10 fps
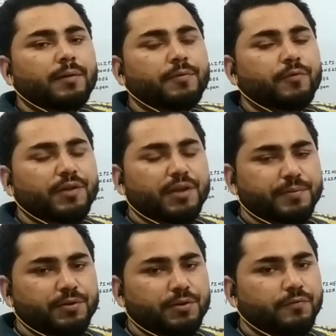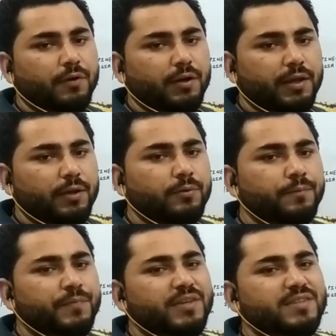before eruption of
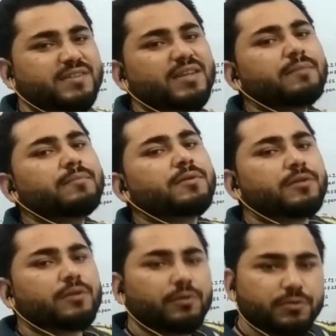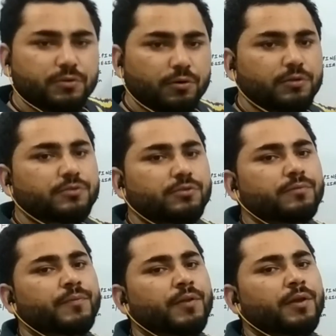volcano, steam is
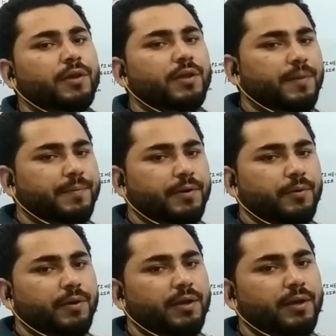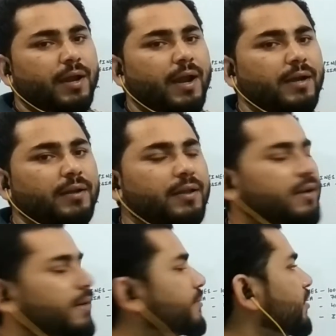also erupted. Okay, and the
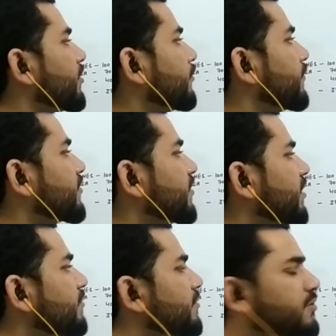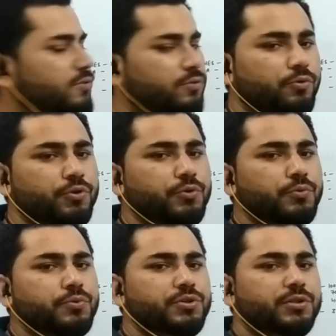eruption of steam is so
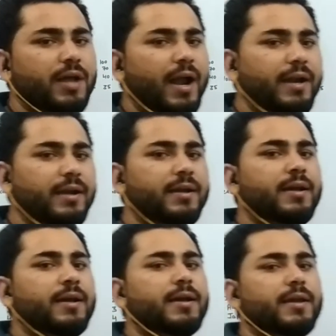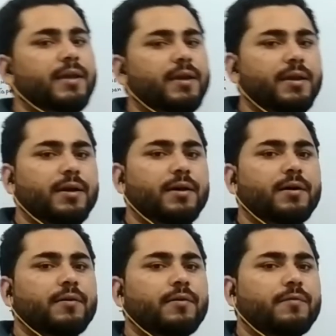huge that okay,
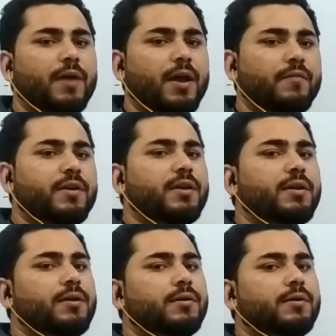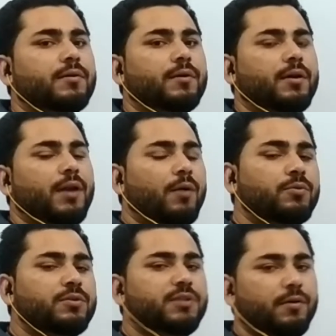heavy
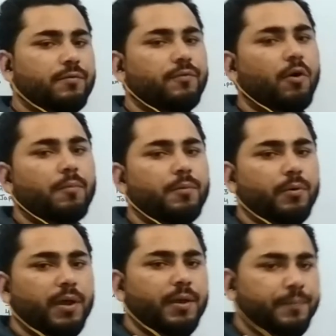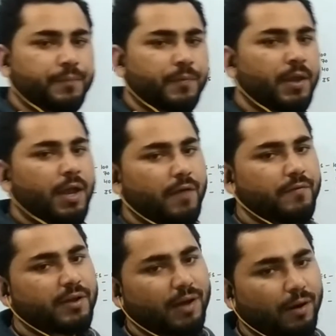clouds are formed. Okay,
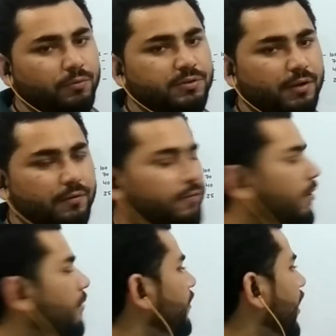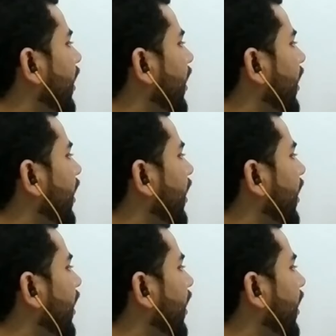heavy clouds are formed,